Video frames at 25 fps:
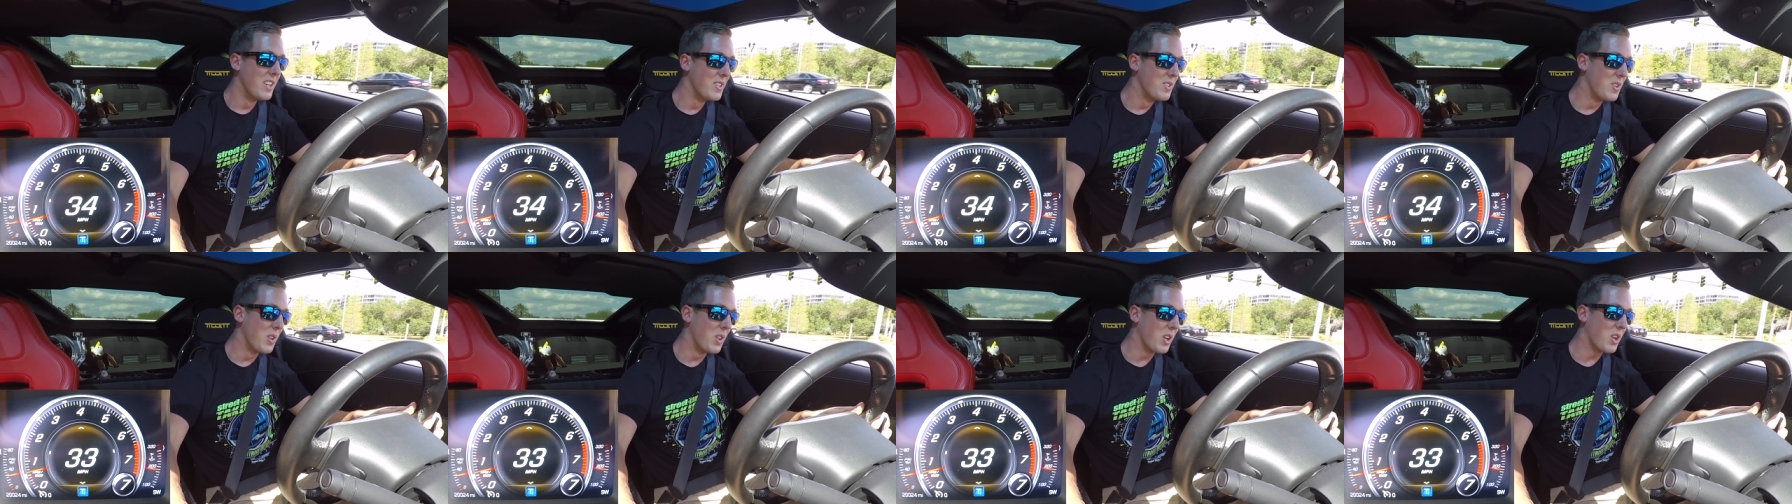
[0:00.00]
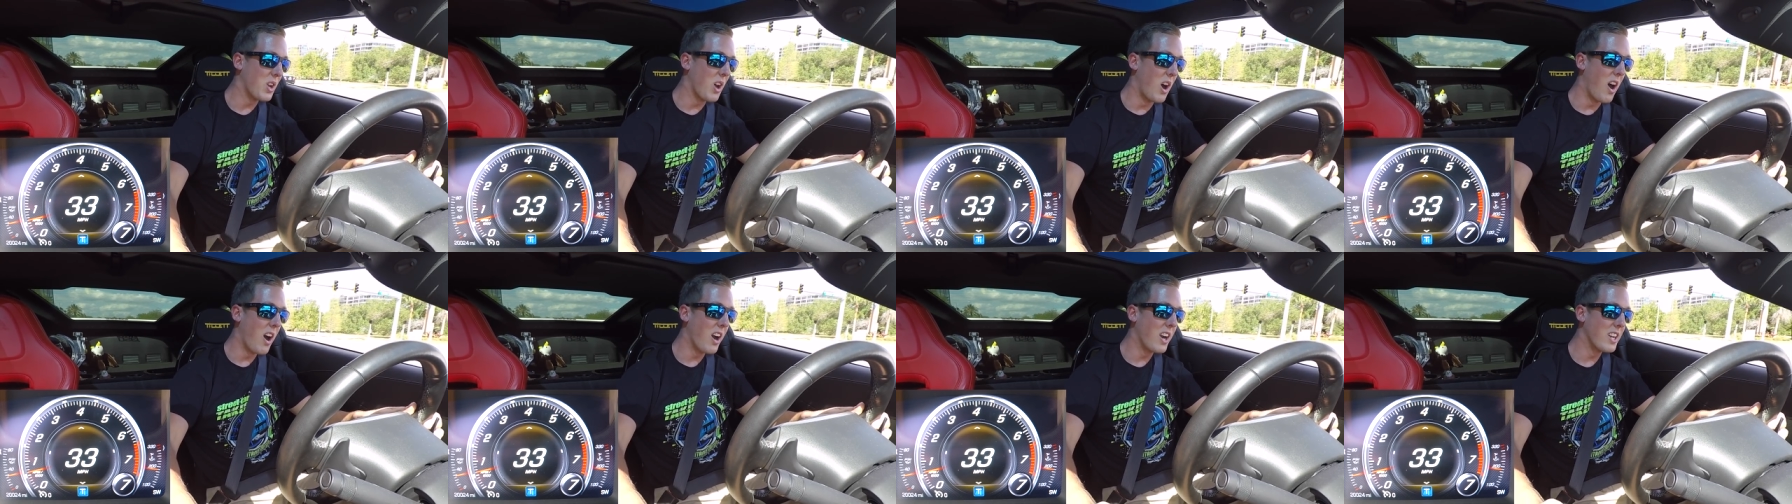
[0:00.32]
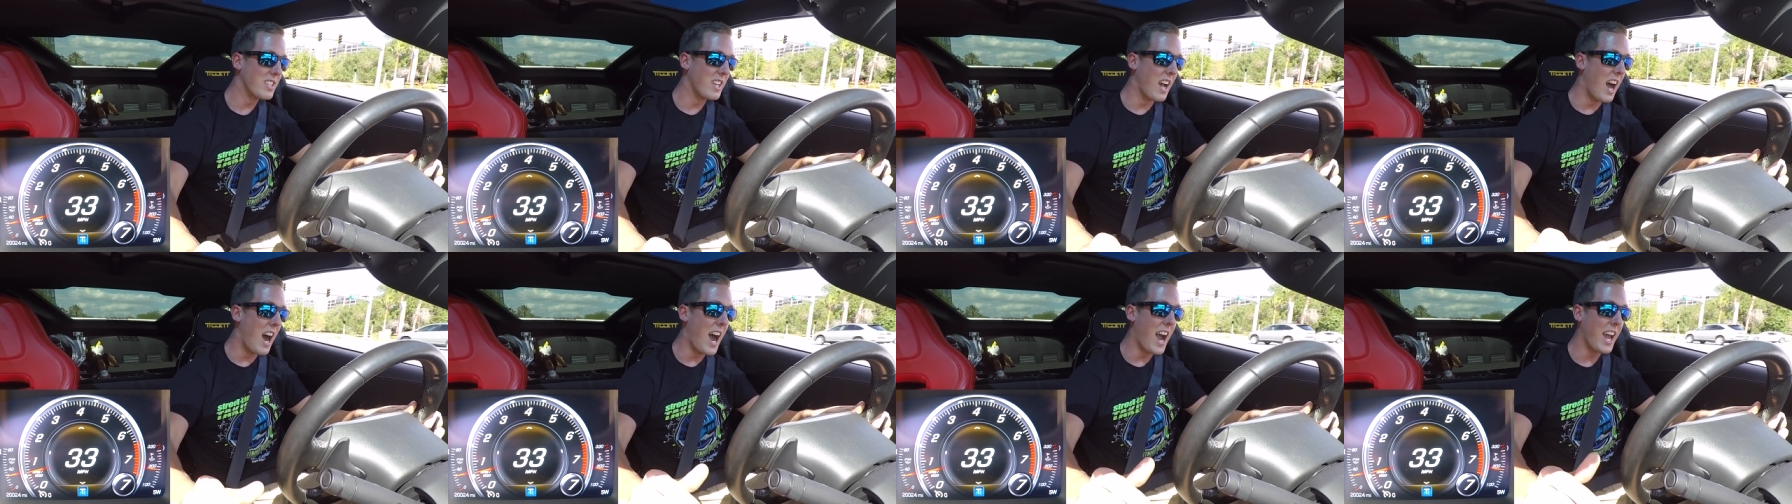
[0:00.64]
So the car
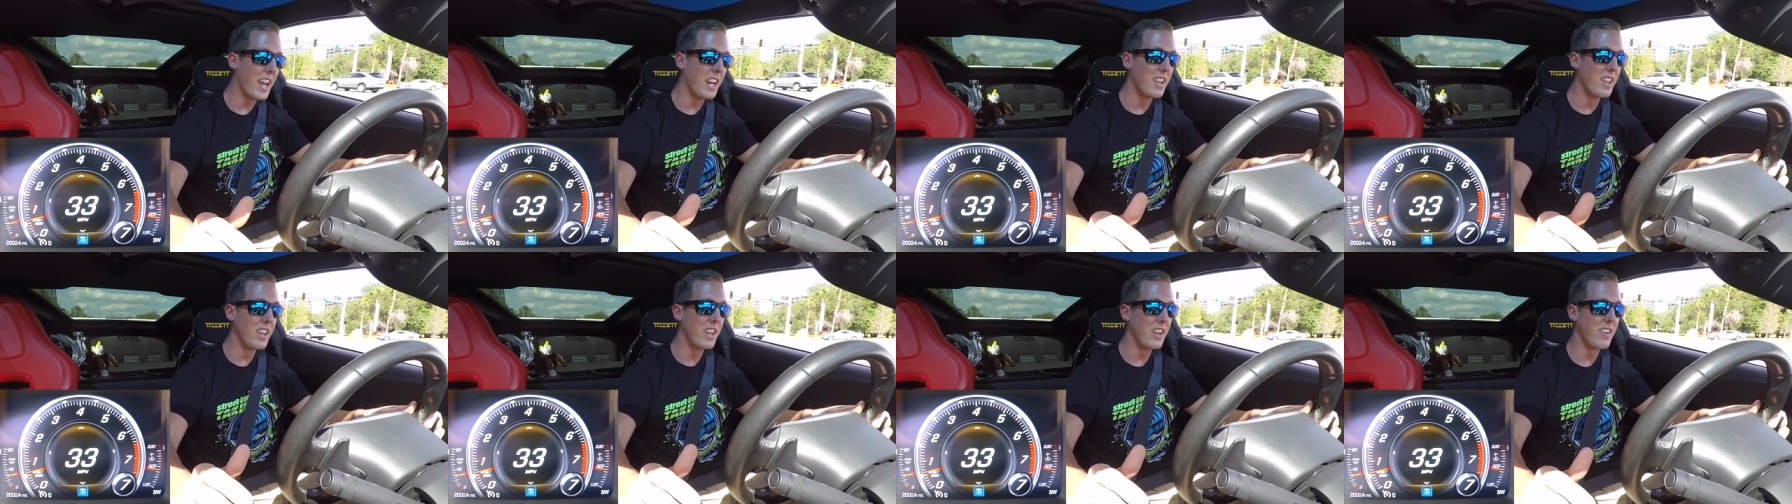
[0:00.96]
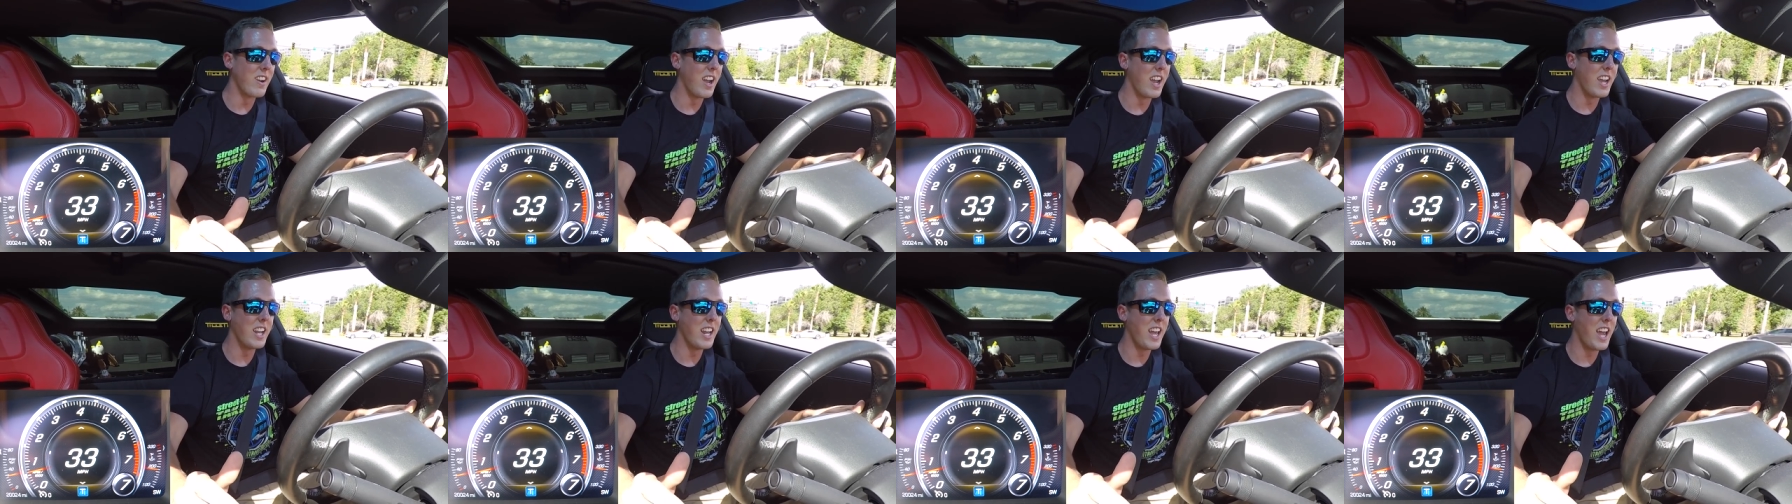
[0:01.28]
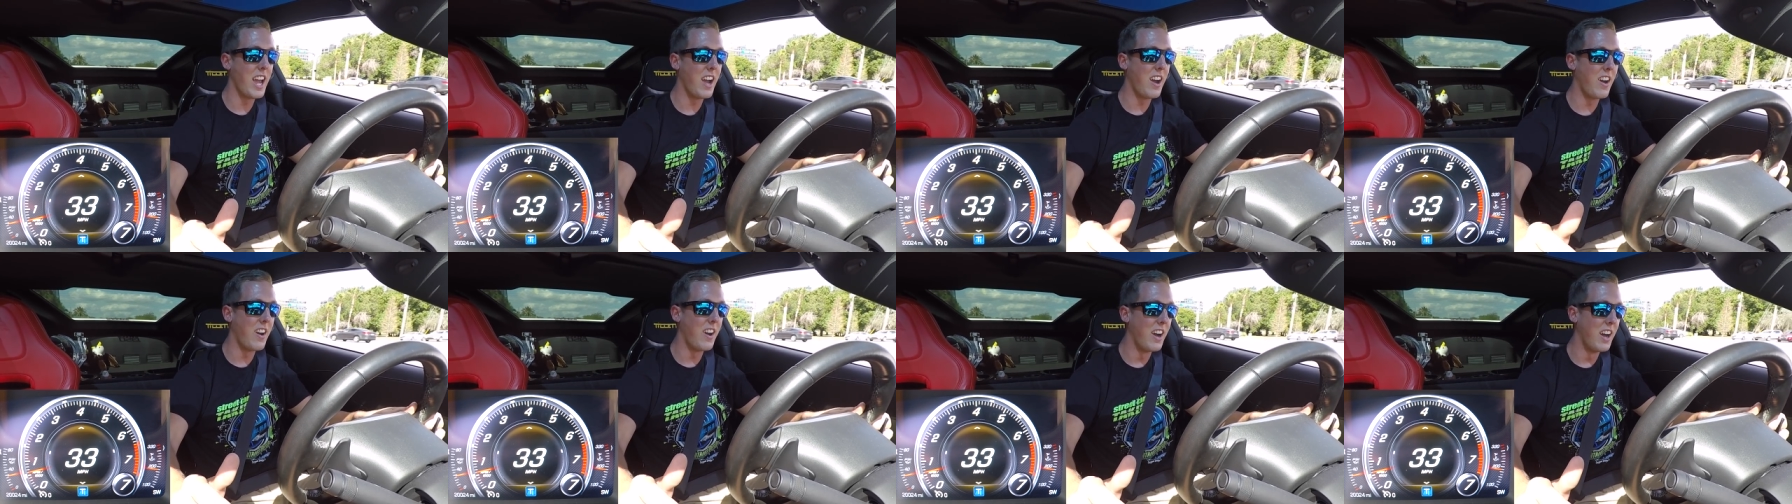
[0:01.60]
is idling right
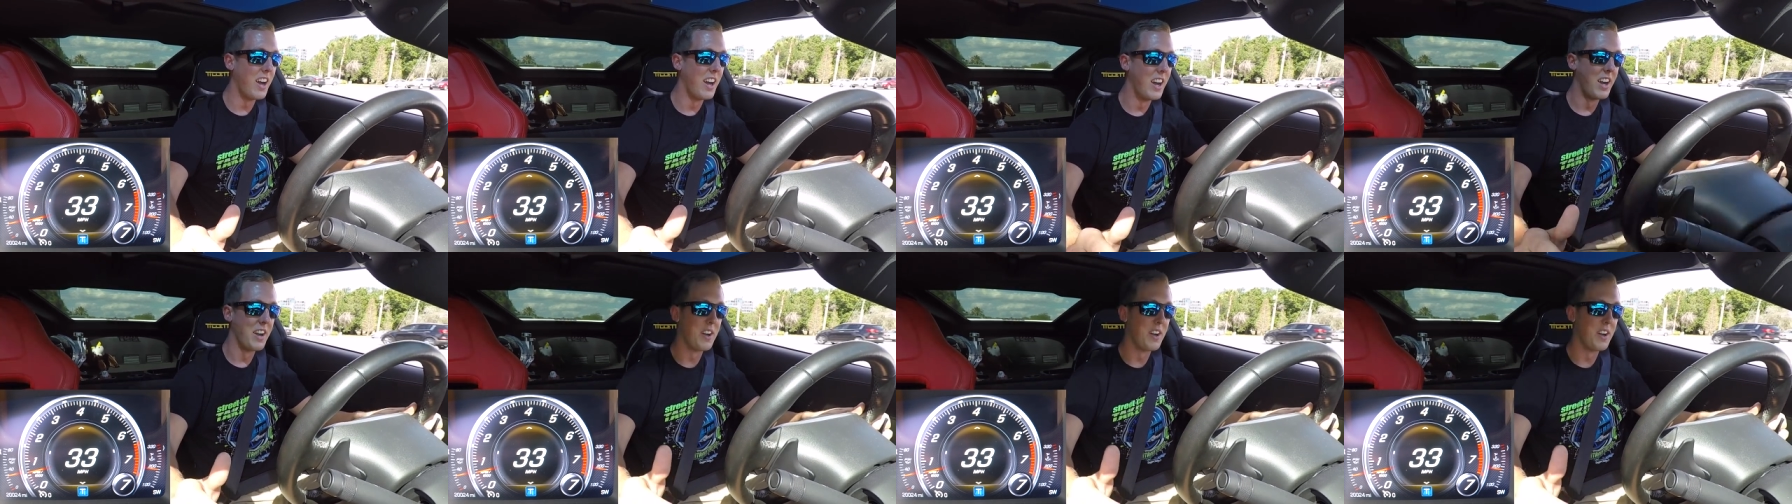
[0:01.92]
now.